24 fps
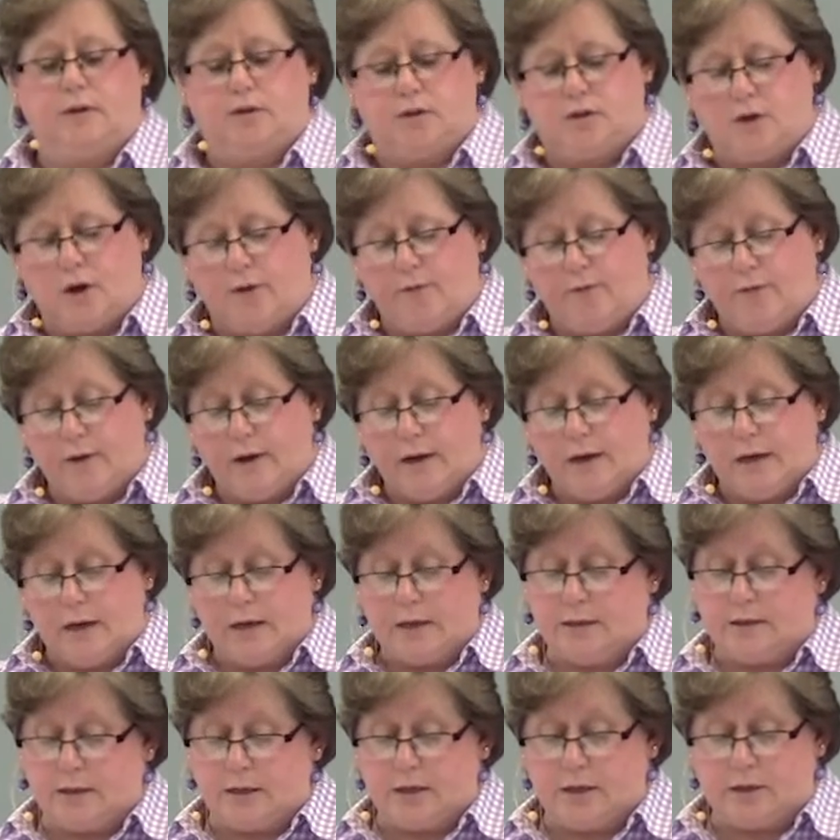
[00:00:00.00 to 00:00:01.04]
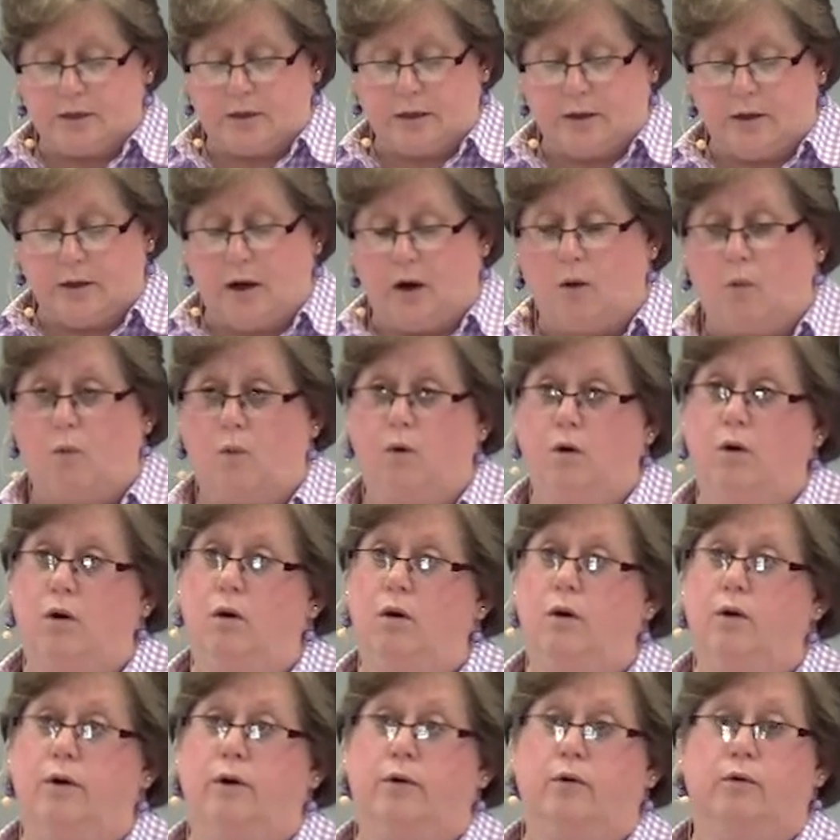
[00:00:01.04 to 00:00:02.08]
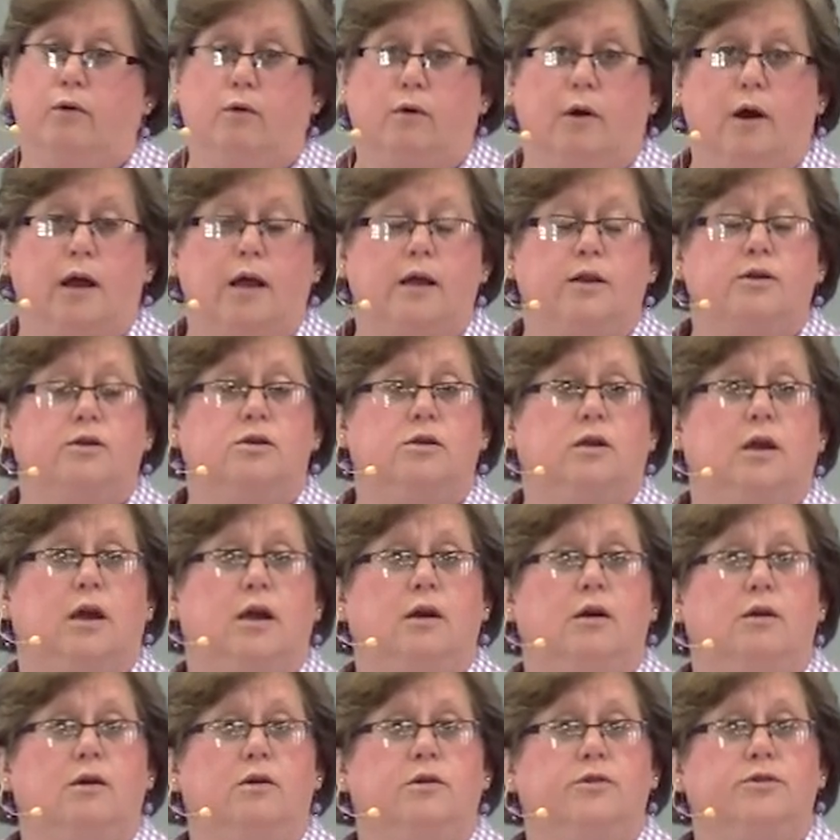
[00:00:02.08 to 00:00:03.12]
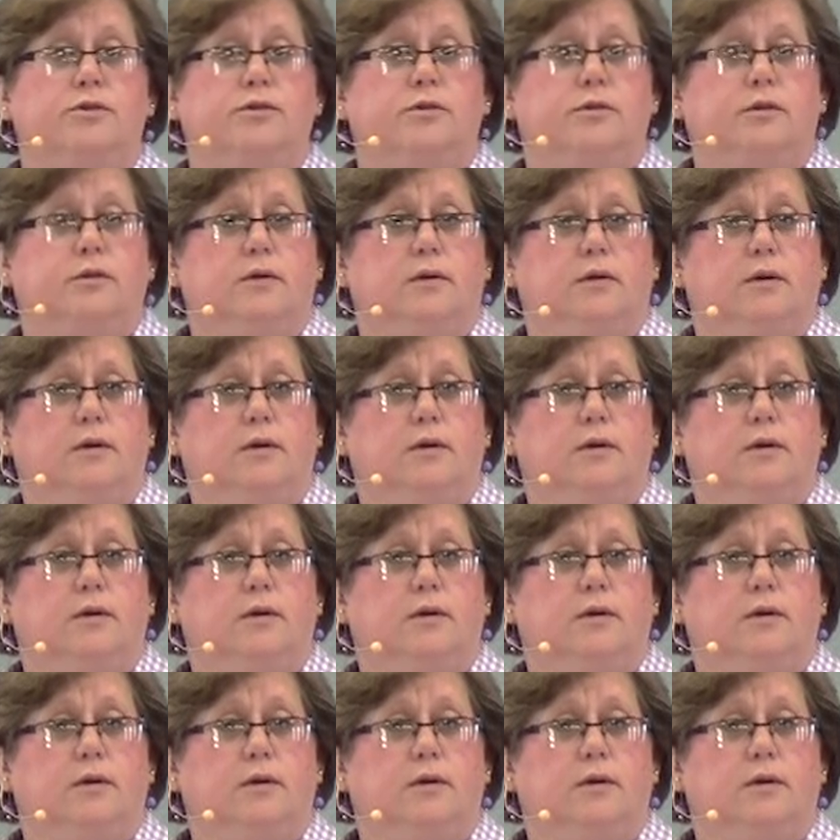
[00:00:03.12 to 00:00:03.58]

Suffering exists in our world on grand scales